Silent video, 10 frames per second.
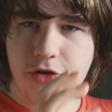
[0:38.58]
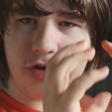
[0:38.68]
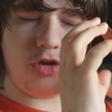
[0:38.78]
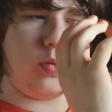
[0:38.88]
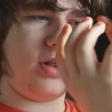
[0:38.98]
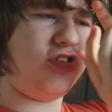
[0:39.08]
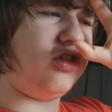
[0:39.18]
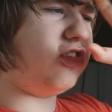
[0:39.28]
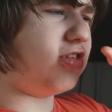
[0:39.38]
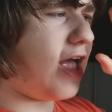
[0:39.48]
the Switch
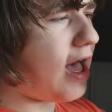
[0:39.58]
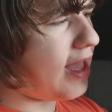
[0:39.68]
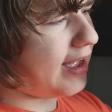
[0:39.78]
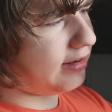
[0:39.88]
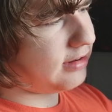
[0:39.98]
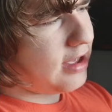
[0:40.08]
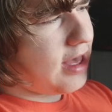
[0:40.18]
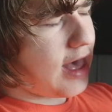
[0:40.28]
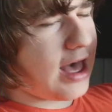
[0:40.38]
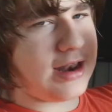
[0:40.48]
started
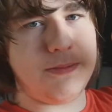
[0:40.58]
and